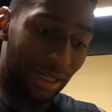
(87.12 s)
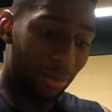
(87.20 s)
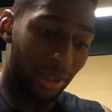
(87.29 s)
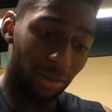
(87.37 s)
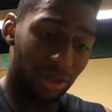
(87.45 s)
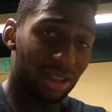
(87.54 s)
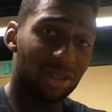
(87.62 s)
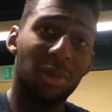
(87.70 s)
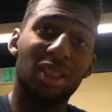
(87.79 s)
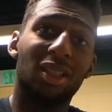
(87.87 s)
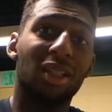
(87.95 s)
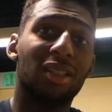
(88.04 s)
I mean, we're just
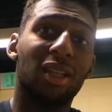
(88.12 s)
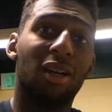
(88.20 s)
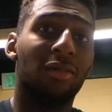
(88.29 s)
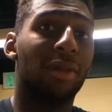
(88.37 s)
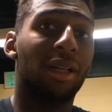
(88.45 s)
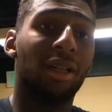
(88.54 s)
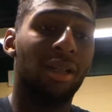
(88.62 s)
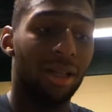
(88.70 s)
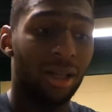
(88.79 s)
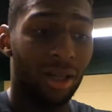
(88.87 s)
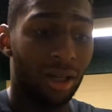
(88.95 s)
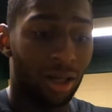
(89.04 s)
mentally tough, man.
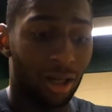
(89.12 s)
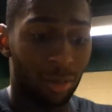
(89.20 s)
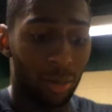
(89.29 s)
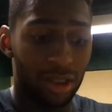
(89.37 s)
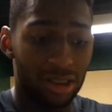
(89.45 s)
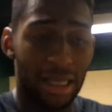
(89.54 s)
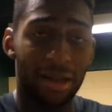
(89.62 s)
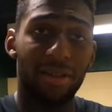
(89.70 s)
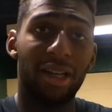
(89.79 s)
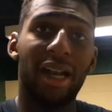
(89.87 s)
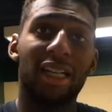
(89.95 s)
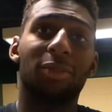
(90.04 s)
Um, we just have
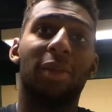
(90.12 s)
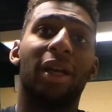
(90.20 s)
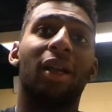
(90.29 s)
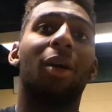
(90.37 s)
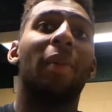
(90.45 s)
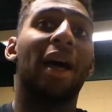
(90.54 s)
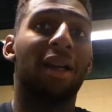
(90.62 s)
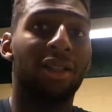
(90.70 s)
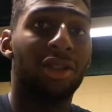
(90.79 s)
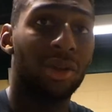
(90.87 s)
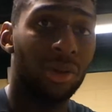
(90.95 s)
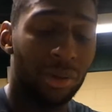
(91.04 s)
a next man up
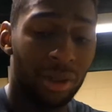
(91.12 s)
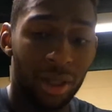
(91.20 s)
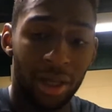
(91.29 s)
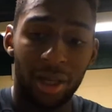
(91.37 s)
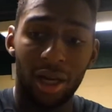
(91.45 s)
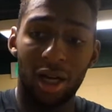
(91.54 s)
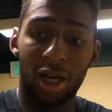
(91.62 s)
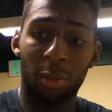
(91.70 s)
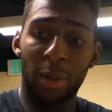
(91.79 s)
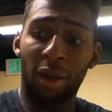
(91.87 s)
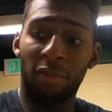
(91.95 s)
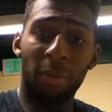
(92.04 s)
attitude.
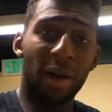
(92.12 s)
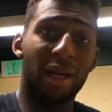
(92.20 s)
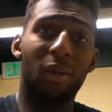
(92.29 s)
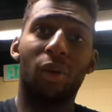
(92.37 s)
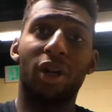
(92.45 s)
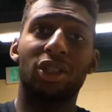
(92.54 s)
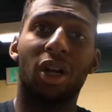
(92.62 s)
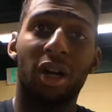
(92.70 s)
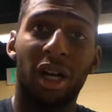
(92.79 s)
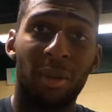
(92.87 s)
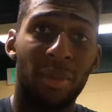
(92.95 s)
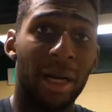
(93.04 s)
Um, everybody works
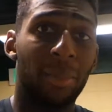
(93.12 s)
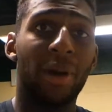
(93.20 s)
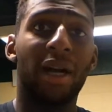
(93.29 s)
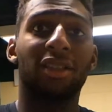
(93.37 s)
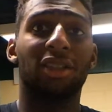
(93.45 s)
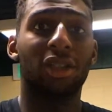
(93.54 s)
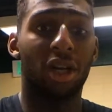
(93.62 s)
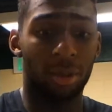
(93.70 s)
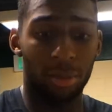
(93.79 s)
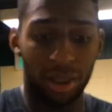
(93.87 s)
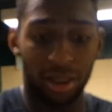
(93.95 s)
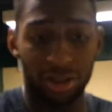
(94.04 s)
hard, everybody practices
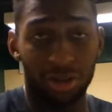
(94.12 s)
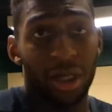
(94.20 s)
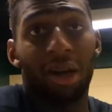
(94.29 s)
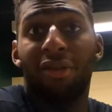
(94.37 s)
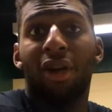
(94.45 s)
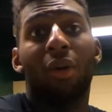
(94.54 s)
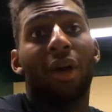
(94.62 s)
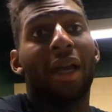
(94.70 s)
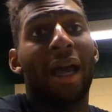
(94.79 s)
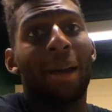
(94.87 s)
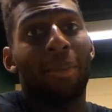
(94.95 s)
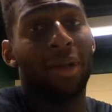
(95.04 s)
hard because you never know what
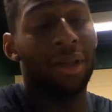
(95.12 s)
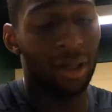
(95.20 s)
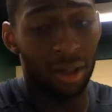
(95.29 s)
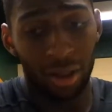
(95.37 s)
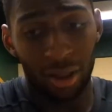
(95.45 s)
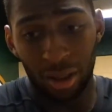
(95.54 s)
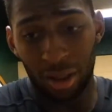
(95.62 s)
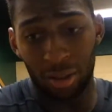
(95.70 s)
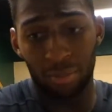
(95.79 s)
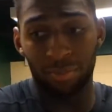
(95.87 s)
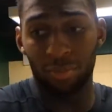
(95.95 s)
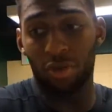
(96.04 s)
can happen.
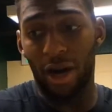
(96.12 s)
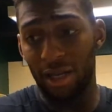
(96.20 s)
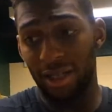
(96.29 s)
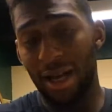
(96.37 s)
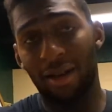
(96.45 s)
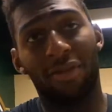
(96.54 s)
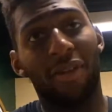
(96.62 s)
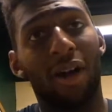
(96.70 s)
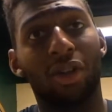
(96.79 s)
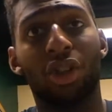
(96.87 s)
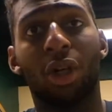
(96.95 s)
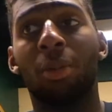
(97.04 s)
Um, Riley got in
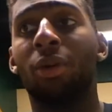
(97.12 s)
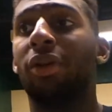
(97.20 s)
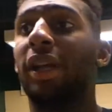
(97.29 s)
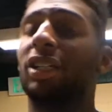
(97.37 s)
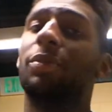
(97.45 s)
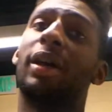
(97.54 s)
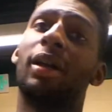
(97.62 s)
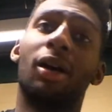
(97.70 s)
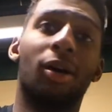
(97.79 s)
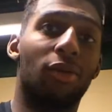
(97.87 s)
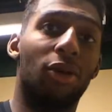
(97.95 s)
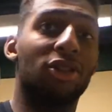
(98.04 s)
foul trouble. Next man
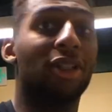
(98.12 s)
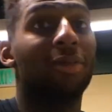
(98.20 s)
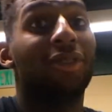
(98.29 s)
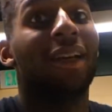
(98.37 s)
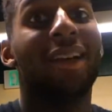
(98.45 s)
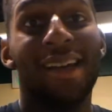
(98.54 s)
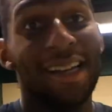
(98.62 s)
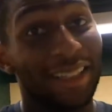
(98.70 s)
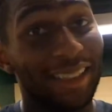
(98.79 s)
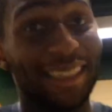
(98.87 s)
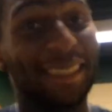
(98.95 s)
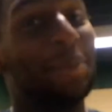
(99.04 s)
up, rose up. J-
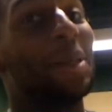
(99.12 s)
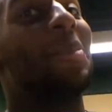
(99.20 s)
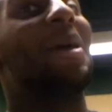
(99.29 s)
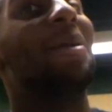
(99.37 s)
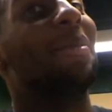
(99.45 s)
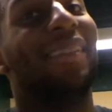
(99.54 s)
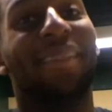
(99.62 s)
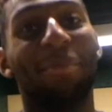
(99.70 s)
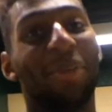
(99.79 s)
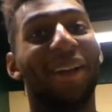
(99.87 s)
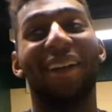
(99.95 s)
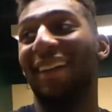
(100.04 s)
Jason McManamen,
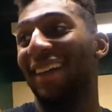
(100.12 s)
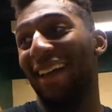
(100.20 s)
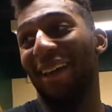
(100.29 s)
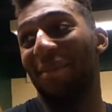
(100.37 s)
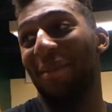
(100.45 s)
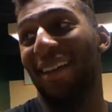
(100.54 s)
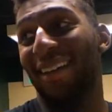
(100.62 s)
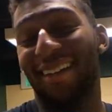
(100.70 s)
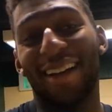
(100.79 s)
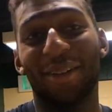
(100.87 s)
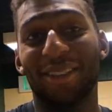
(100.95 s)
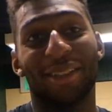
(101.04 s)
player of the game,
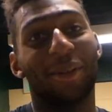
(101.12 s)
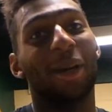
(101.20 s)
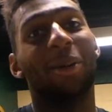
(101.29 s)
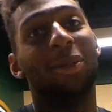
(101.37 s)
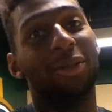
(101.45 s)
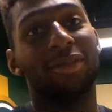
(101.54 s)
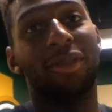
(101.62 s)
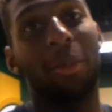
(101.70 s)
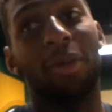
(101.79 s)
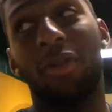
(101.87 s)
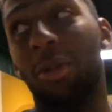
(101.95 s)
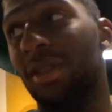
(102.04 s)
man. That was incredible.
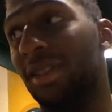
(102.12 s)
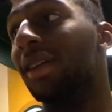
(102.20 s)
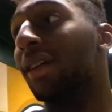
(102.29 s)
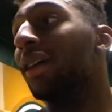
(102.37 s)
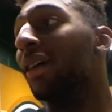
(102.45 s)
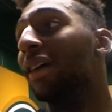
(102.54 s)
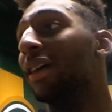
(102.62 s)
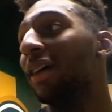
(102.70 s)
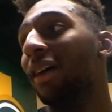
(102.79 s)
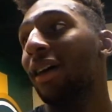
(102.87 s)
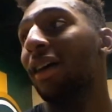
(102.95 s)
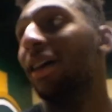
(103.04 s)
Great performance. You mentioned the
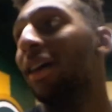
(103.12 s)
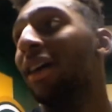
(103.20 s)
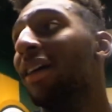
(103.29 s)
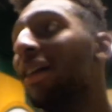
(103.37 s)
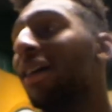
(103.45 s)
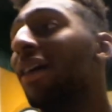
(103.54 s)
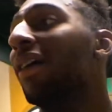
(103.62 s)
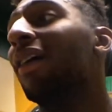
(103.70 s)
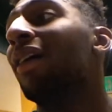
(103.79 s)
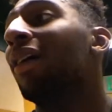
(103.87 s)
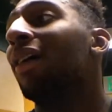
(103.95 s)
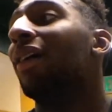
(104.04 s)
crowd here at
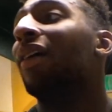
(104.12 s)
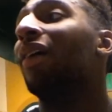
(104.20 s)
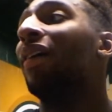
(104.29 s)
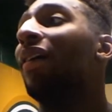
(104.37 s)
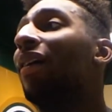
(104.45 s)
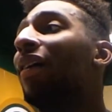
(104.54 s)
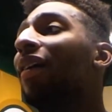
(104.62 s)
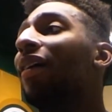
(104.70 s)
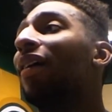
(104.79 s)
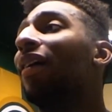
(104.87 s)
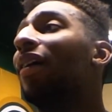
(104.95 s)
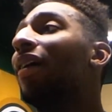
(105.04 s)
Moby. How
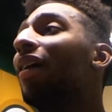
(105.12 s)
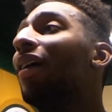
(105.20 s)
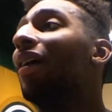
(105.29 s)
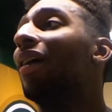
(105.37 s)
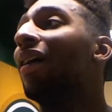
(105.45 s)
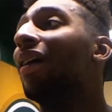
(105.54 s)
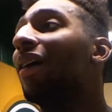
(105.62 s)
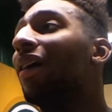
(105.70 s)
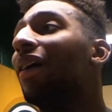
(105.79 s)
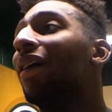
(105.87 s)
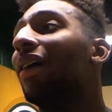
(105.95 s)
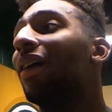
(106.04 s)
great of a feeling was it
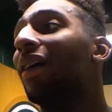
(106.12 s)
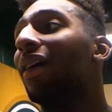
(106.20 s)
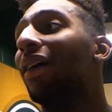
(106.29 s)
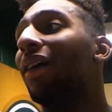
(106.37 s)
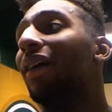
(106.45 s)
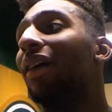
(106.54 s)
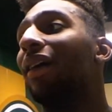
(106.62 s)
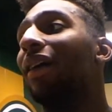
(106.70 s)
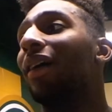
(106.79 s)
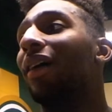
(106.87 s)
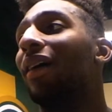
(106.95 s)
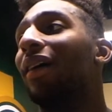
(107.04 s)
hearing the, the
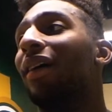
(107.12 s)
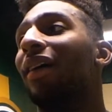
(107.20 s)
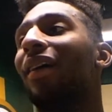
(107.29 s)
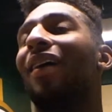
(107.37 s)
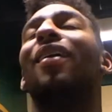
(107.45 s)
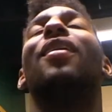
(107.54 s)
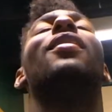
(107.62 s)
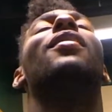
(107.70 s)
Wyoming crowd here